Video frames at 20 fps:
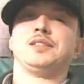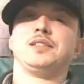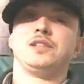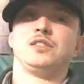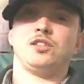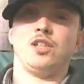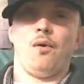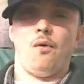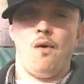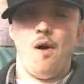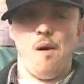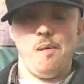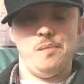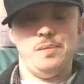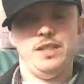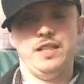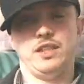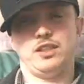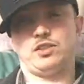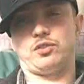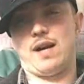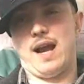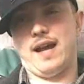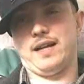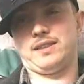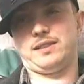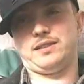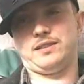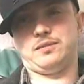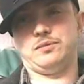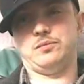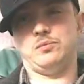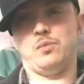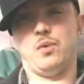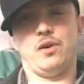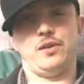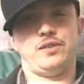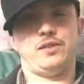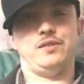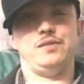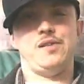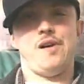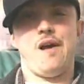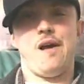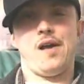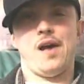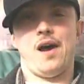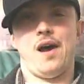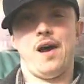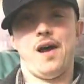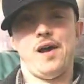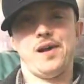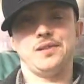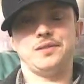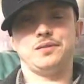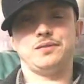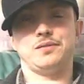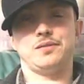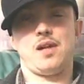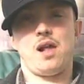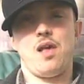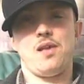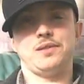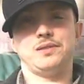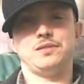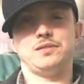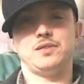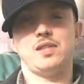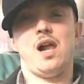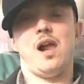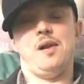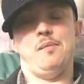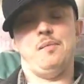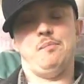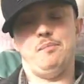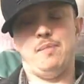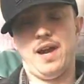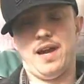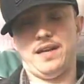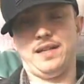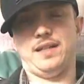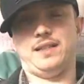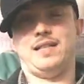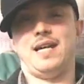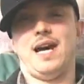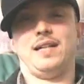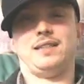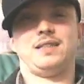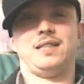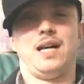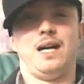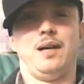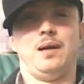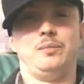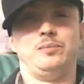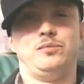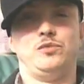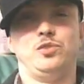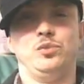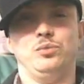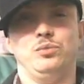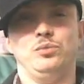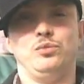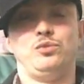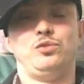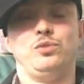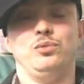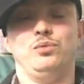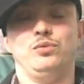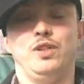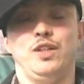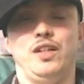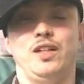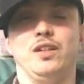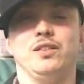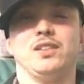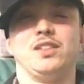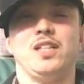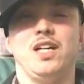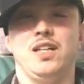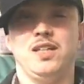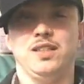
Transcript: So me and Trax worked and met at that time through the Ill State